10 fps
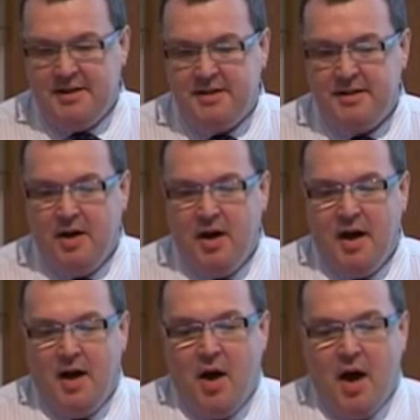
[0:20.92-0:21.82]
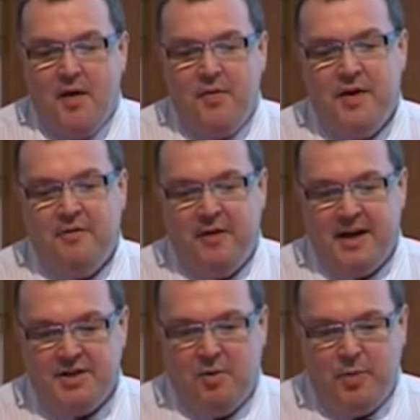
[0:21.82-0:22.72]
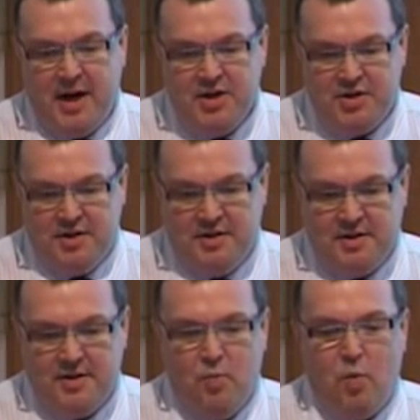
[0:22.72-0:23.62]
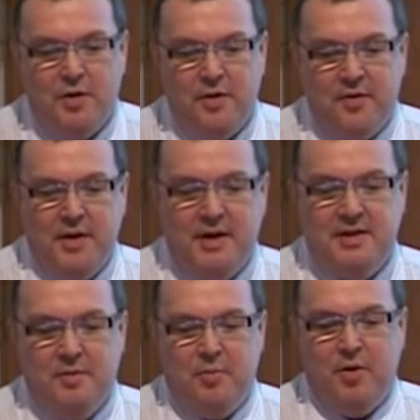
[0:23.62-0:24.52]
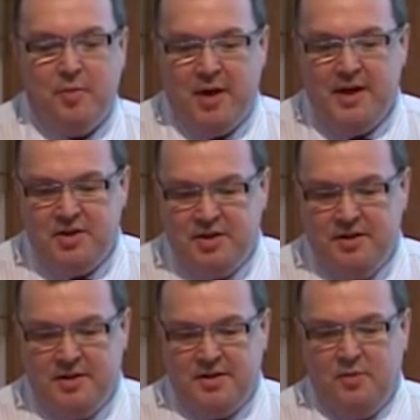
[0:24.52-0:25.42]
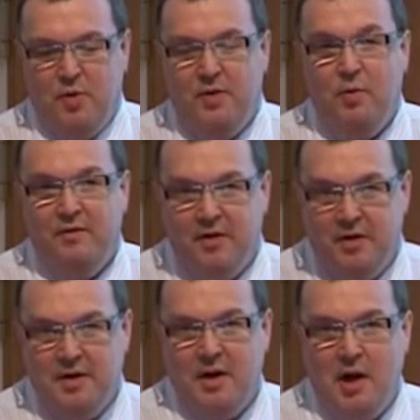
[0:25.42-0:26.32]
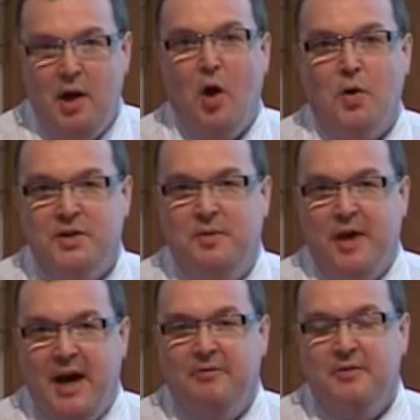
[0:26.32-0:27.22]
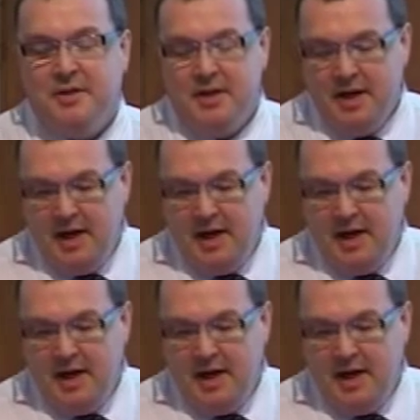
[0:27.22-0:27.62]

is the effect on patients and what are the things that bother patients. And we've heard a lot about